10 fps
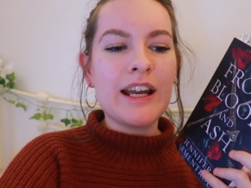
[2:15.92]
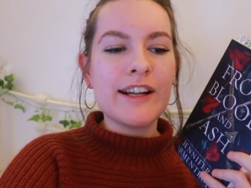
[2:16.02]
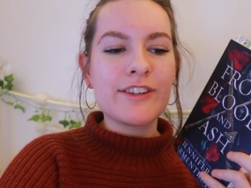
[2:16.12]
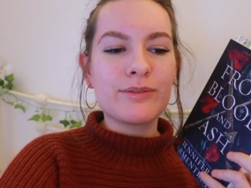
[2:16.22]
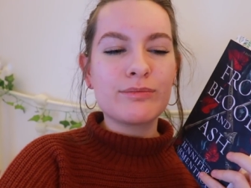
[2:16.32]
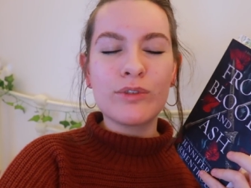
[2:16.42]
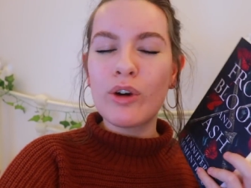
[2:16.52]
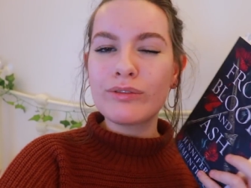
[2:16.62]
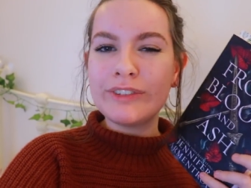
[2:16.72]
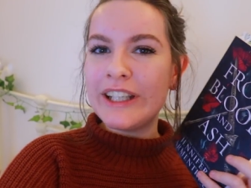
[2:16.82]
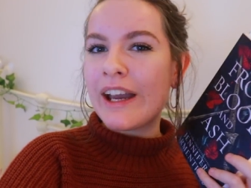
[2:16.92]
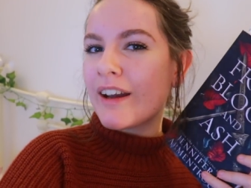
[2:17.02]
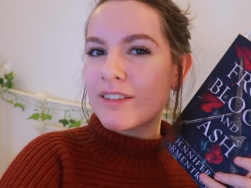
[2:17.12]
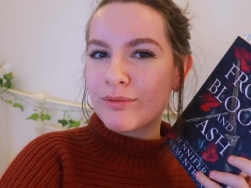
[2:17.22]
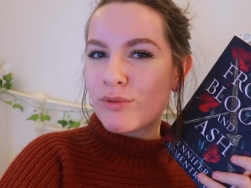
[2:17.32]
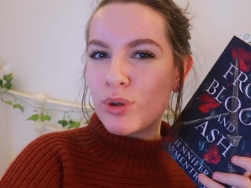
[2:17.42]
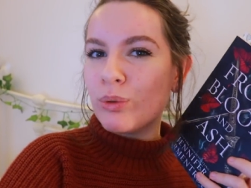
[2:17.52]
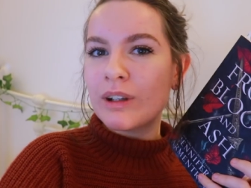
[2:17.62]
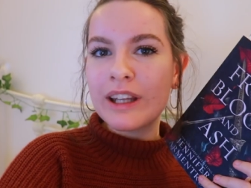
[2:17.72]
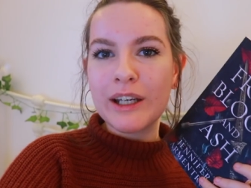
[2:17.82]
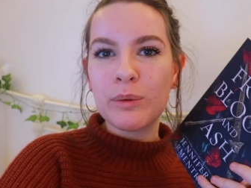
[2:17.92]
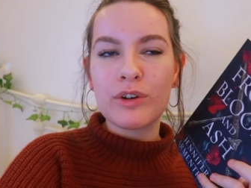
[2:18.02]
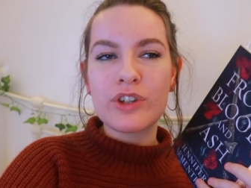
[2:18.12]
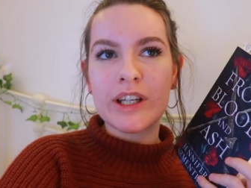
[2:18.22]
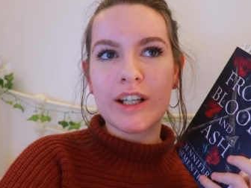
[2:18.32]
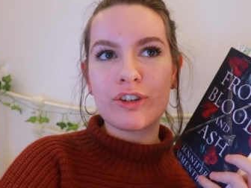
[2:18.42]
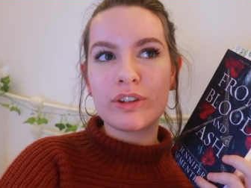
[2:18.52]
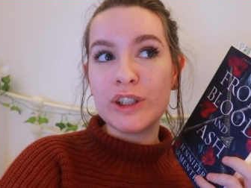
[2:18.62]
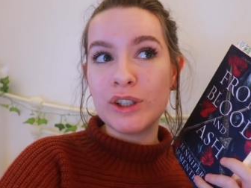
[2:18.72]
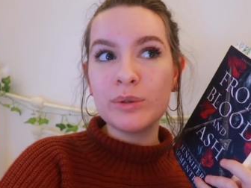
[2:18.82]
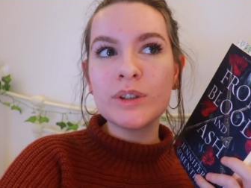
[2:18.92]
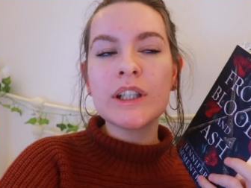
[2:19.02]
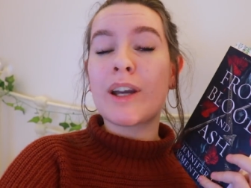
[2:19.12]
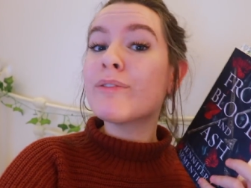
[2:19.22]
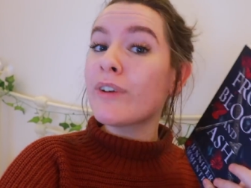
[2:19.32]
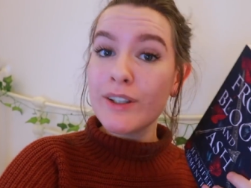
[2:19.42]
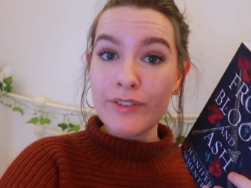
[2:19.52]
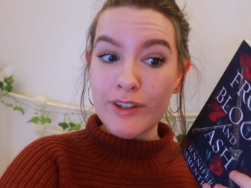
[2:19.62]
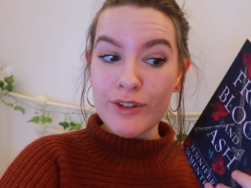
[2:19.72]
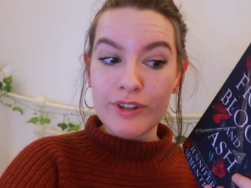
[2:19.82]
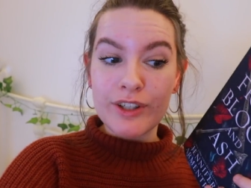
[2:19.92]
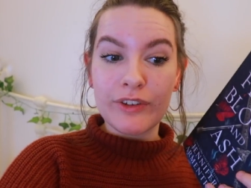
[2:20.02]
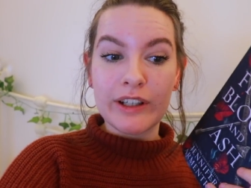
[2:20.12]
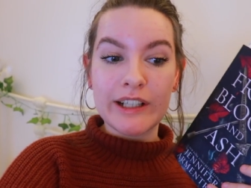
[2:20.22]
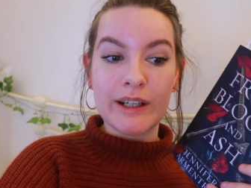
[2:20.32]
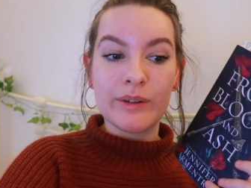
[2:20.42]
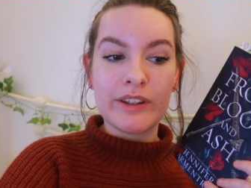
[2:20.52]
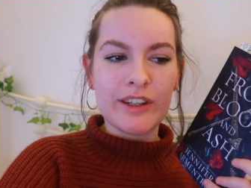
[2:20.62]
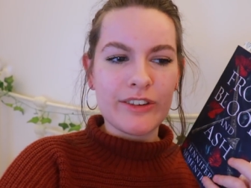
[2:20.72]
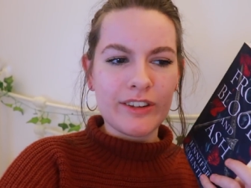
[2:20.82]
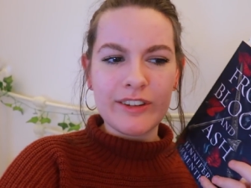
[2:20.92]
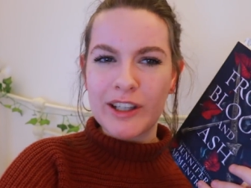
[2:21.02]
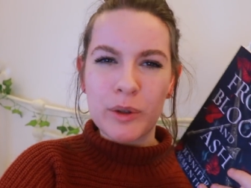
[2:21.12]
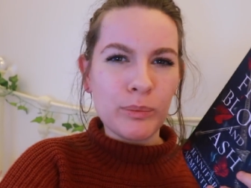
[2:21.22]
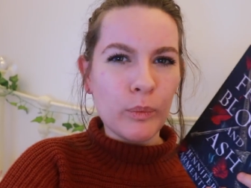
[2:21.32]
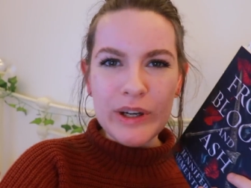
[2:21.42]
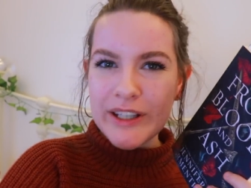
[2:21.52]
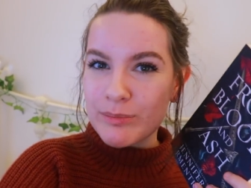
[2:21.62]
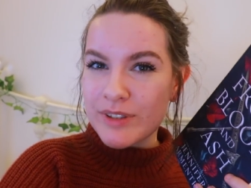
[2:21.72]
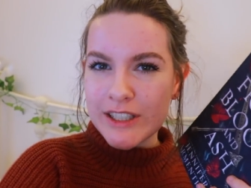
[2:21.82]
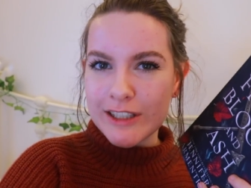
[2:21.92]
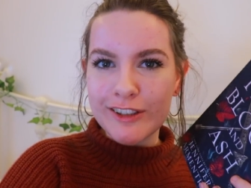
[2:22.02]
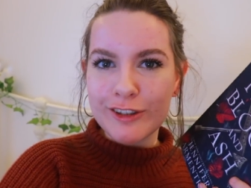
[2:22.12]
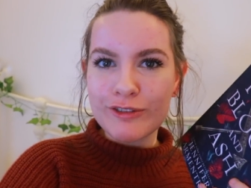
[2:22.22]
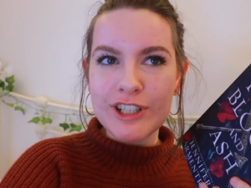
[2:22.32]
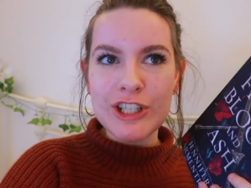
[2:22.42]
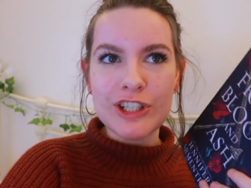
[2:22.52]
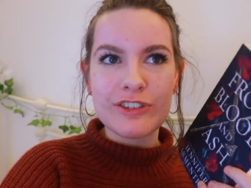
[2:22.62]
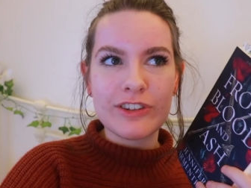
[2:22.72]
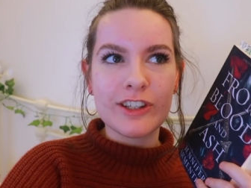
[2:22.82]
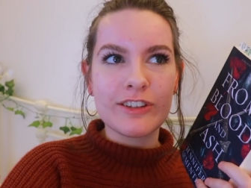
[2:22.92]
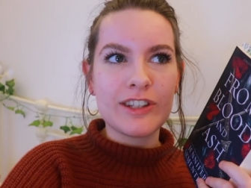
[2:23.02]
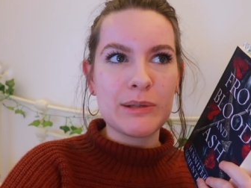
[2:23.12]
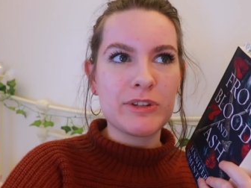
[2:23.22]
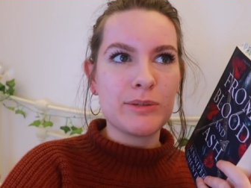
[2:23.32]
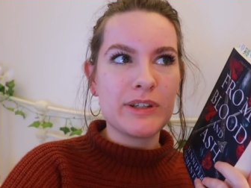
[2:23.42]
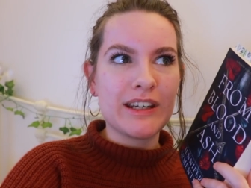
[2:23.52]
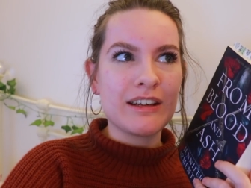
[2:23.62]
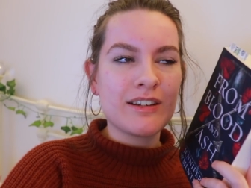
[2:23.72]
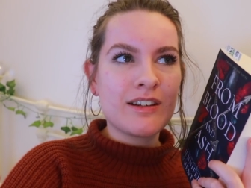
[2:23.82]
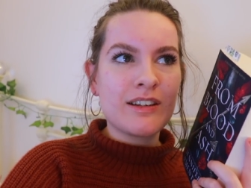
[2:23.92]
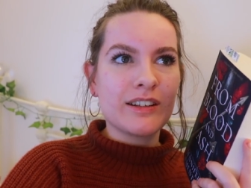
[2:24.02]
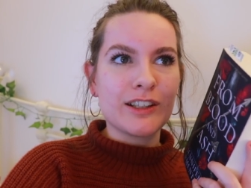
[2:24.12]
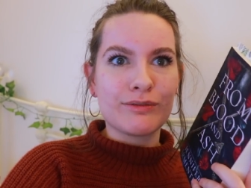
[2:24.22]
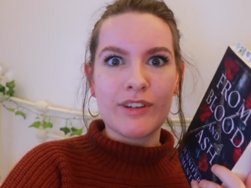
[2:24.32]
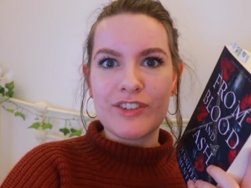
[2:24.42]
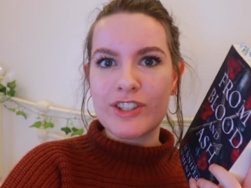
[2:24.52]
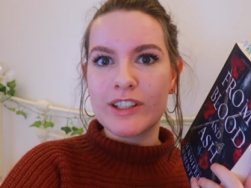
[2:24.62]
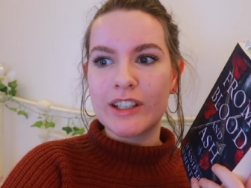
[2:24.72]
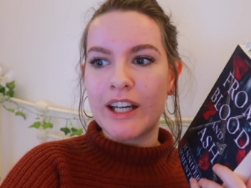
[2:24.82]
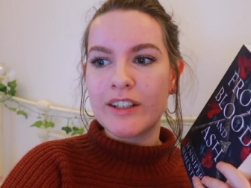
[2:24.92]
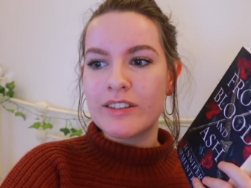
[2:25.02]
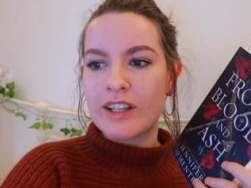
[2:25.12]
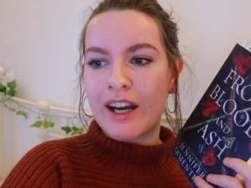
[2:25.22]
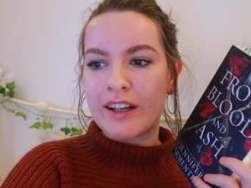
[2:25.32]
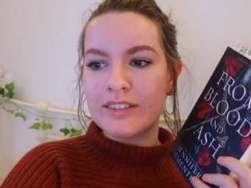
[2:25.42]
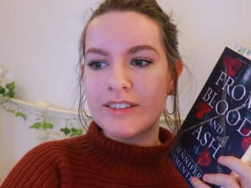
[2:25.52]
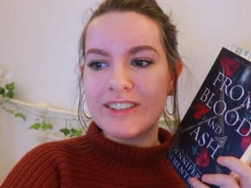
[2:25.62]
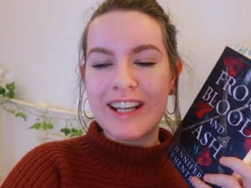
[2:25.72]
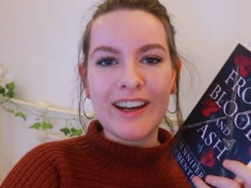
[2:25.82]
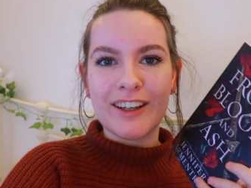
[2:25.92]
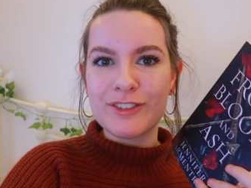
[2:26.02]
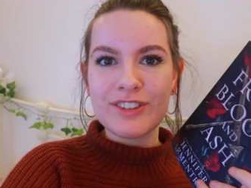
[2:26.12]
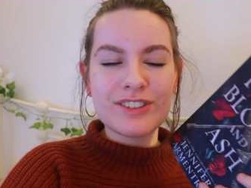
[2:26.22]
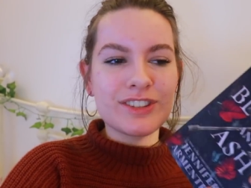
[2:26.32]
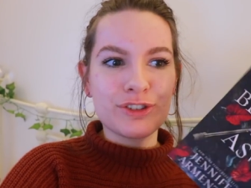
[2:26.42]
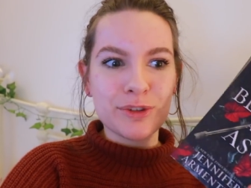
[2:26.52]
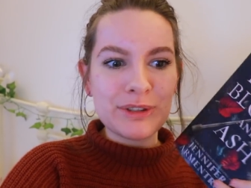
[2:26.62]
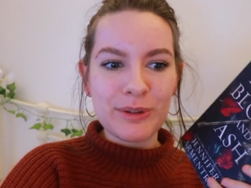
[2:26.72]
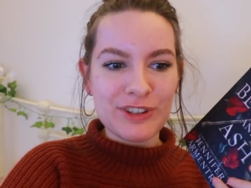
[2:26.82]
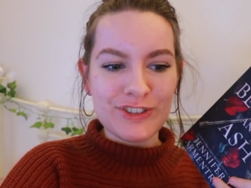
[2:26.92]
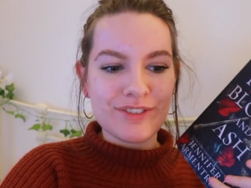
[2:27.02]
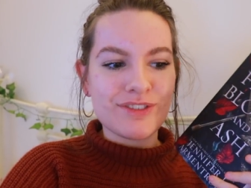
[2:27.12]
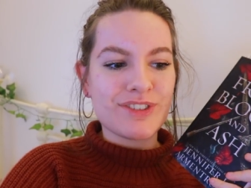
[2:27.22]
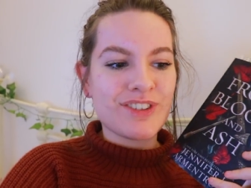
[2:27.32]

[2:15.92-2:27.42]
It's not yet too clear what she can actually do. I'm very, very intrigued to find out. And there's these like weird, mysterious creatures that seem to be like ravishing the land, and yeah, just so many questions.